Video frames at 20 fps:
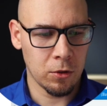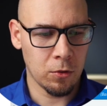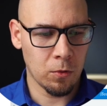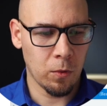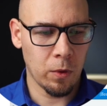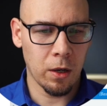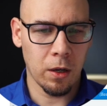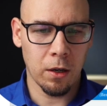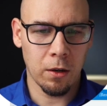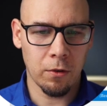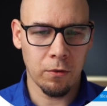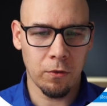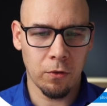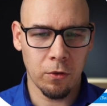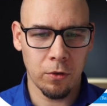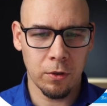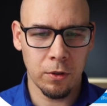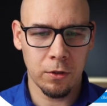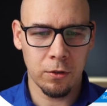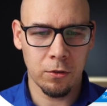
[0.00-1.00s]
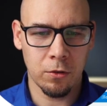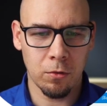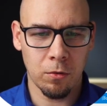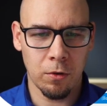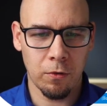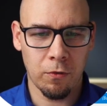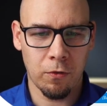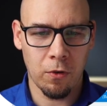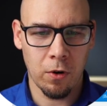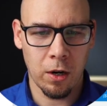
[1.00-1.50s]
just waiting for this
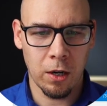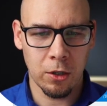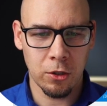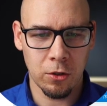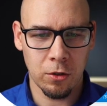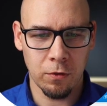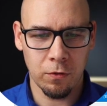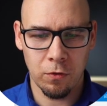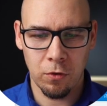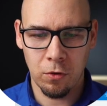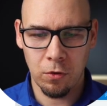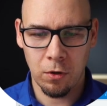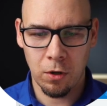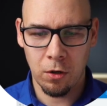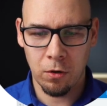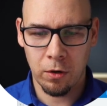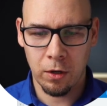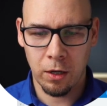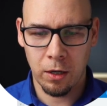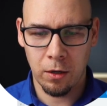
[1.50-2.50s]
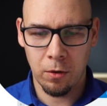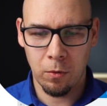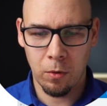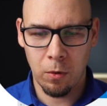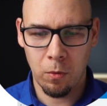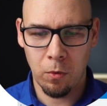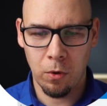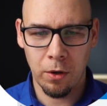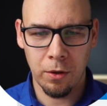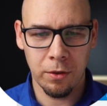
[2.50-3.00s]
to refresh the view. Okay,
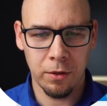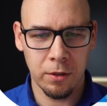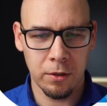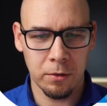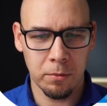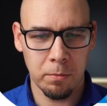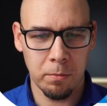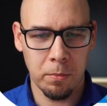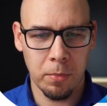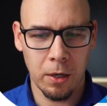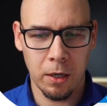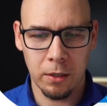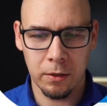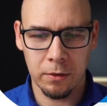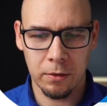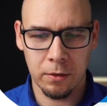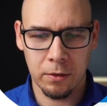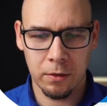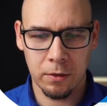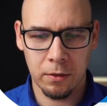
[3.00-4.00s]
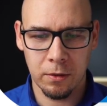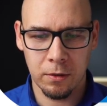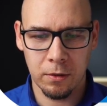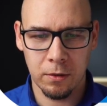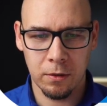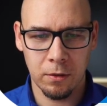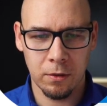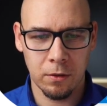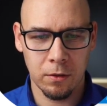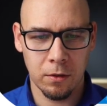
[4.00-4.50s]
we want this
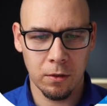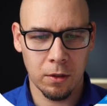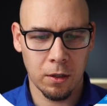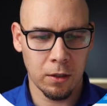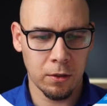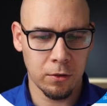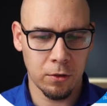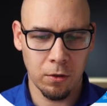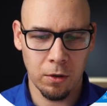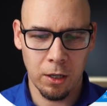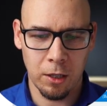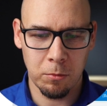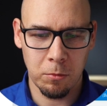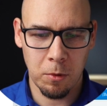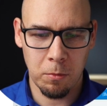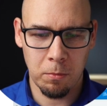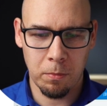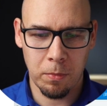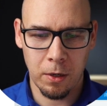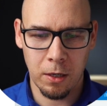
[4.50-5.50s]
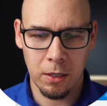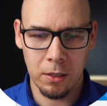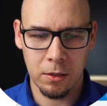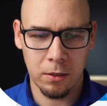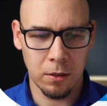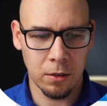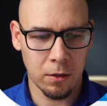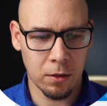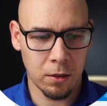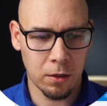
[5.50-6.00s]
bus. Okay, so let me
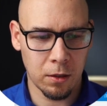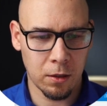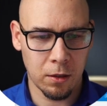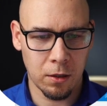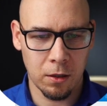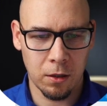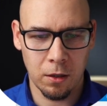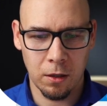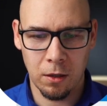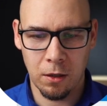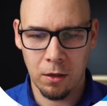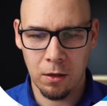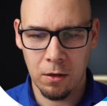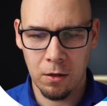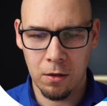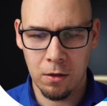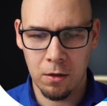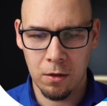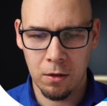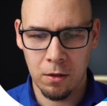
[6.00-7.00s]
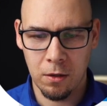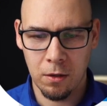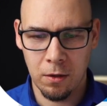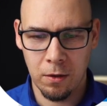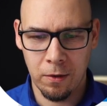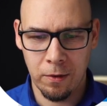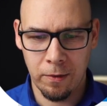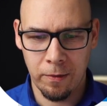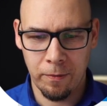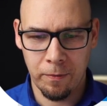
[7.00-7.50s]
paste it here.
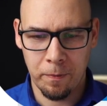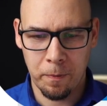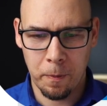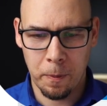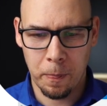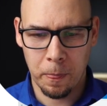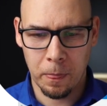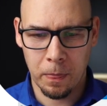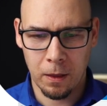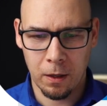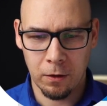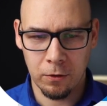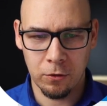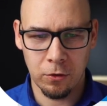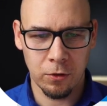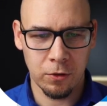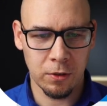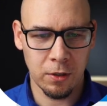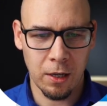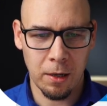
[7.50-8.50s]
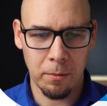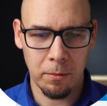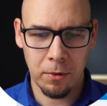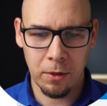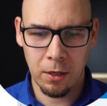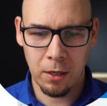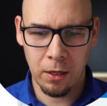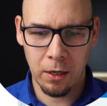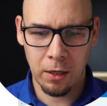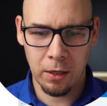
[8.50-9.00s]
So
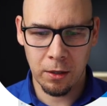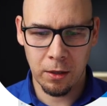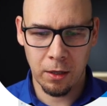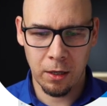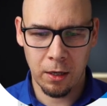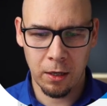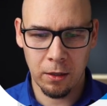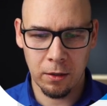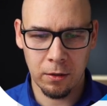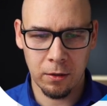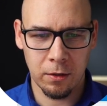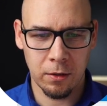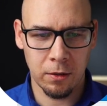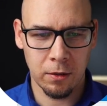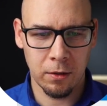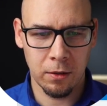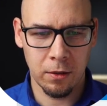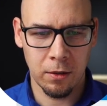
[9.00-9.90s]
something like that.